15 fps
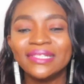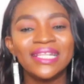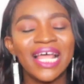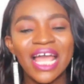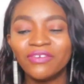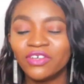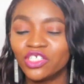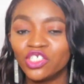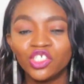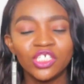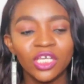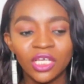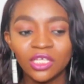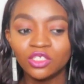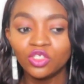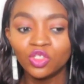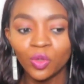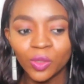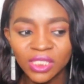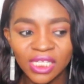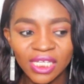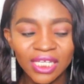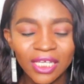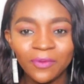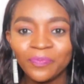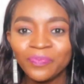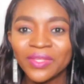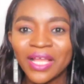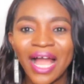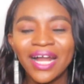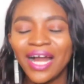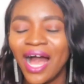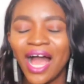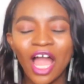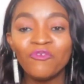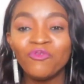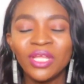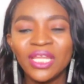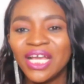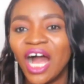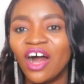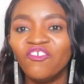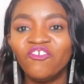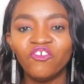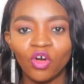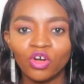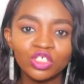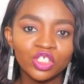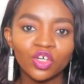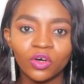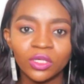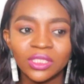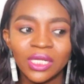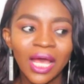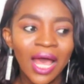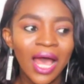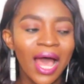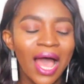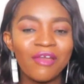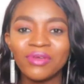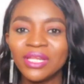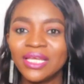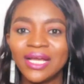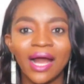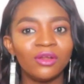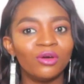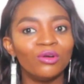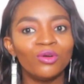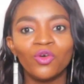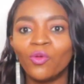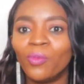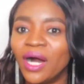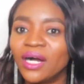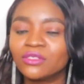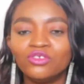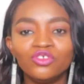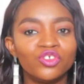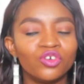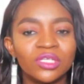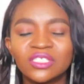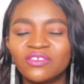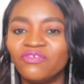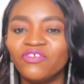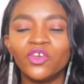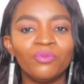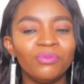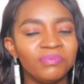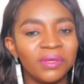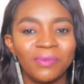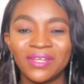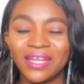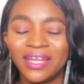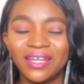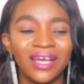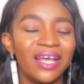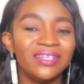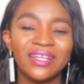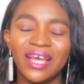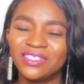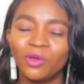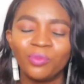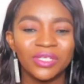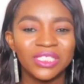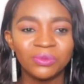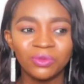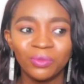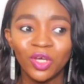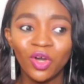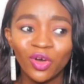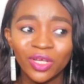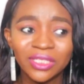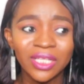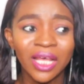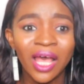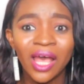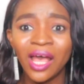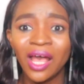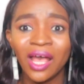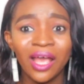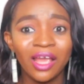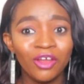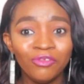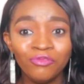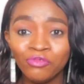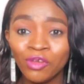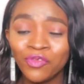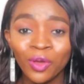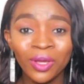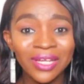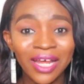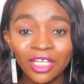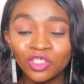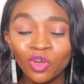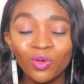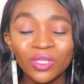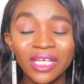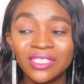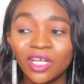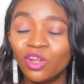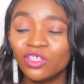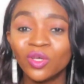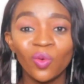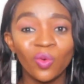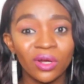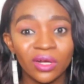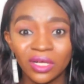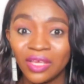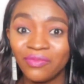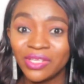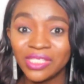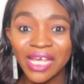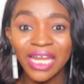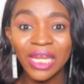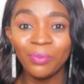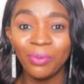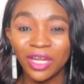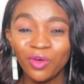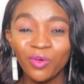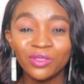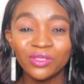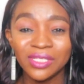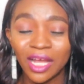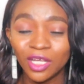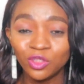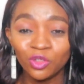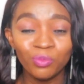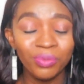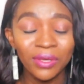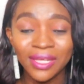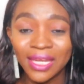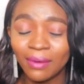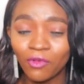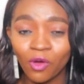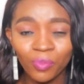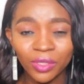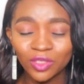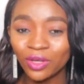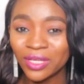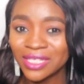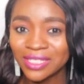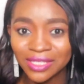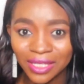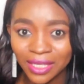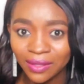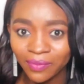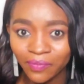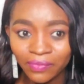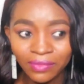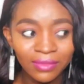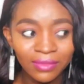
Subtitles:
life has changed totally. I really can't function. I really cannot go back to just film Bibi, and it's not possible, because reviewing that show takes a lot of work. If you see anybody who's doing that show, big them up. It's not easy.